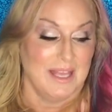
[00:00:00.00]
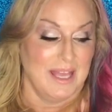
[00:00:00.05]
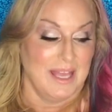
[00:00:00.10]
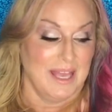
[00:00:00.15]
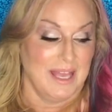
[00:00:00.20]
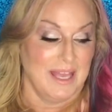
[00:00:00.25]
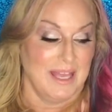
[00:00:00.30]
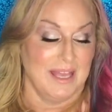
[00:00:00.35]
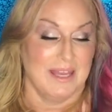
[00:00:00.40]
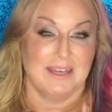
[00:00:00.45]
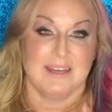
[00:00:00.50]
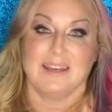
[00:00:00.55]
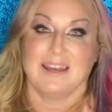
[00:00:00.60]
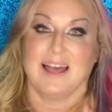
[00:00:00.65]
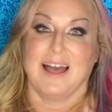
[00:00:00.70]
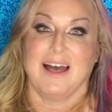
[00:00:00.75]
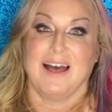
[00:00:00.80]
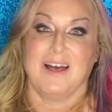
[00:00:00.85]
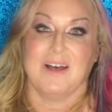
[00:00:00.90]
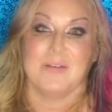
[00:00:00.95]
And
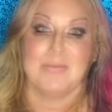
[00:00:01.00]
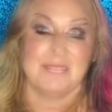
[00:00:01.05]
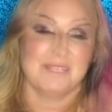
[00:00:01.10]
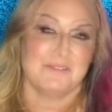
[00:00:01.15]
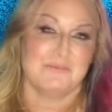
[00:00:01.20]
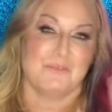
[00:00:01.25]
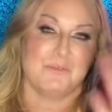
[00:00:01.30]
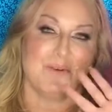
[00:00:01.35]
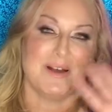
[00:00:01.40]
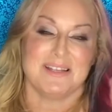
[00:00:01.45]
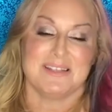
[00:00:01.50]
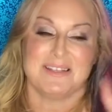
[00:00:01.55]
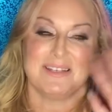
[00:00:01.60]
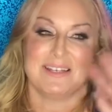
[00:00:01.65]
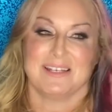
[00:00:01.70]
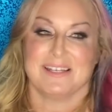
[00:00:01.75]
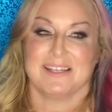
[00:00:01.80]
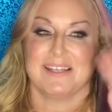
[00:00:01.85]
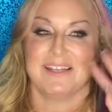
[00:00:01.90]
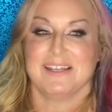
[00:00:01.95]
thanks for
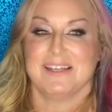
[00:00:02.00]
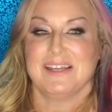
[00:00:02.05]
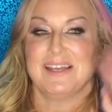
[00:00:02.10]
watching.